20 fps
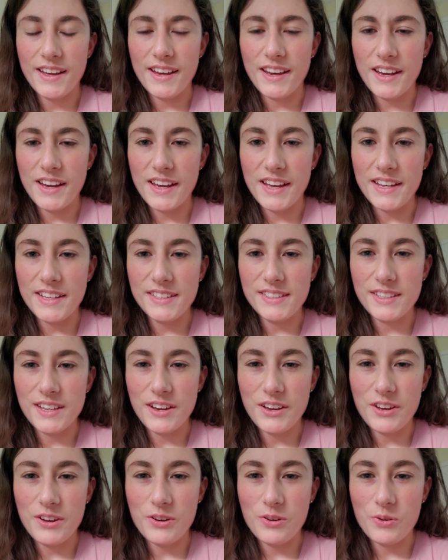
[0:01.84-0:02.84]
Hi,
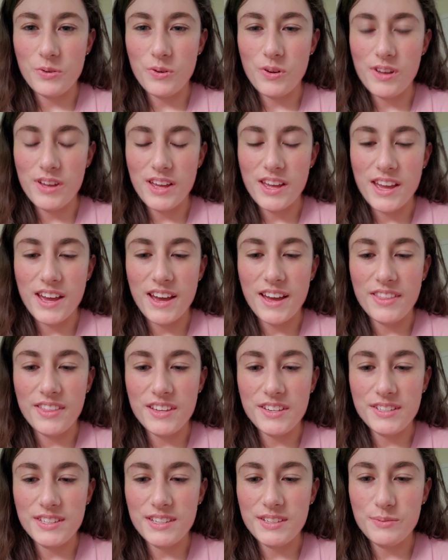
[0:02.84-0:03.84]
so
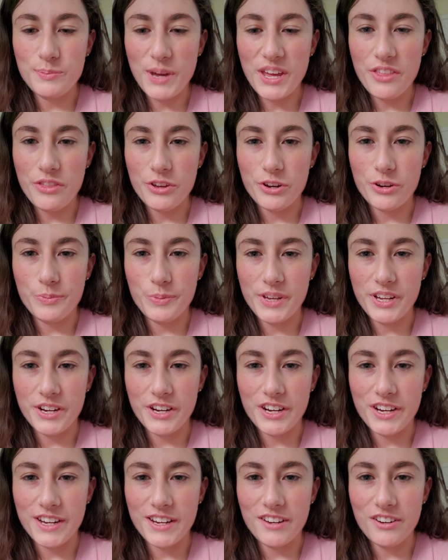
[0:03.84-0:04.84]
this is my third
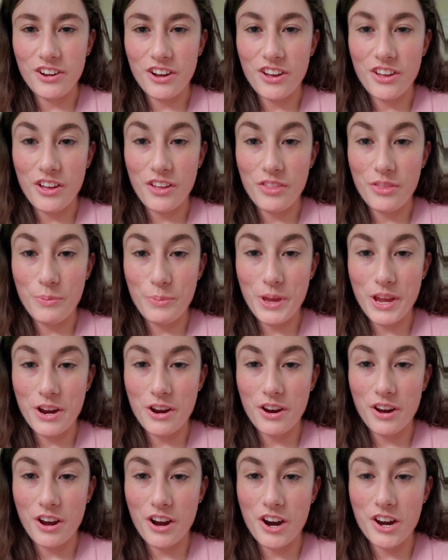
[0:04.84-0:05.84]
period on the
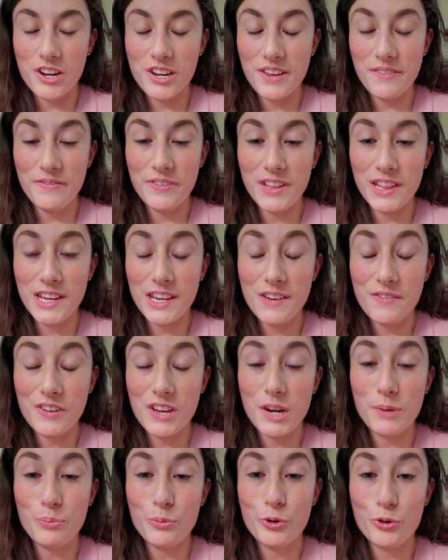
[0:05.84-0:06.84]
Paragard, and I feel like I've
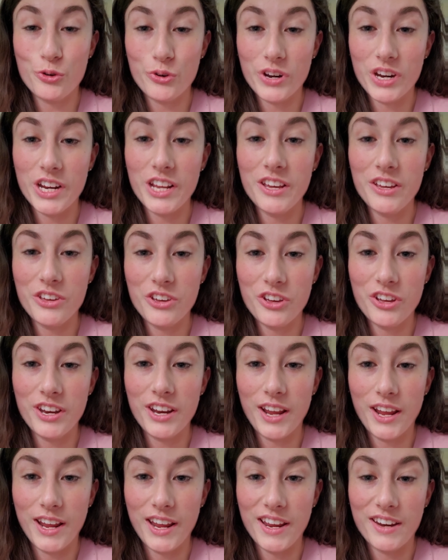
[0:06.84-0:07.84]
got a pretty good
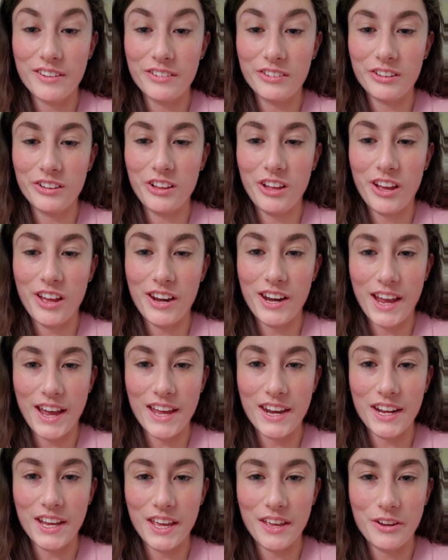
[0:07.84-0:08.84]
handle on
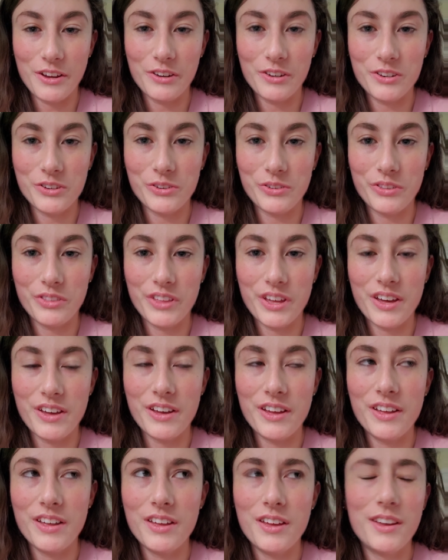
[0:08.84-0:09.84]
how to handle
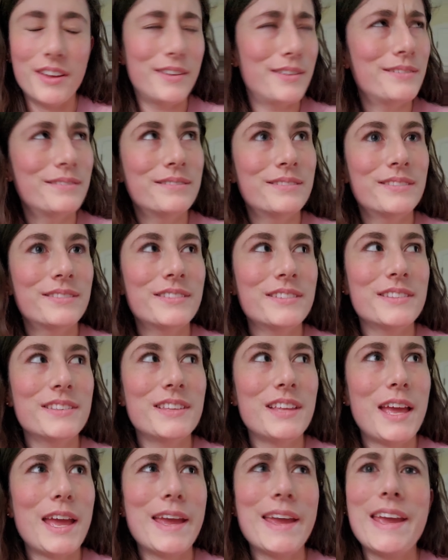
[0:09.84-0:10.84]
the
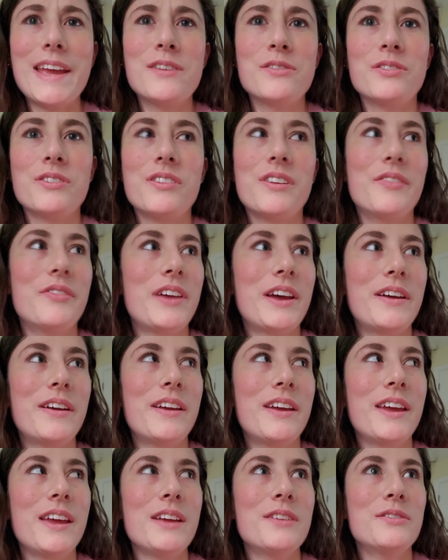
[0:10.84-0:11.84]
handle on the
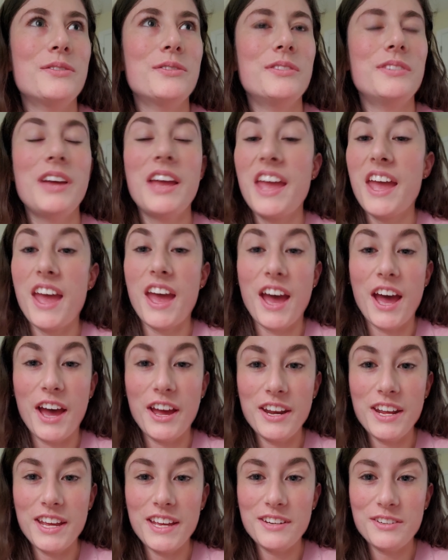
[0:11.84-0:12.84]
handle,
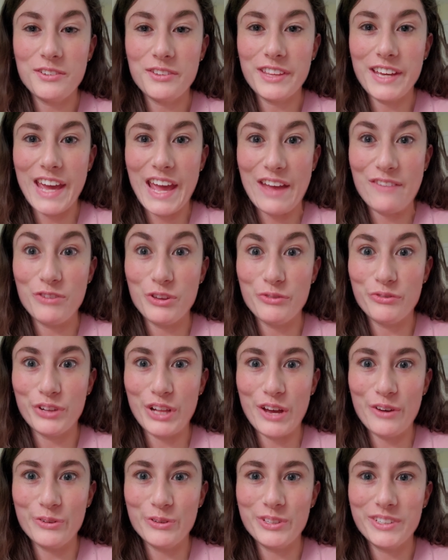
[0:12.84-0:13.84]
how to handle the heavy
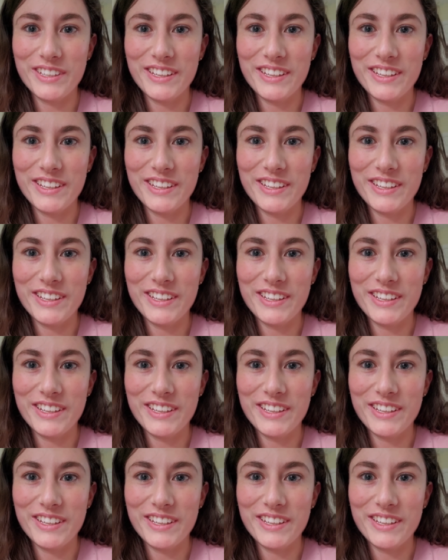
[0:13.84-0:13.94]
flow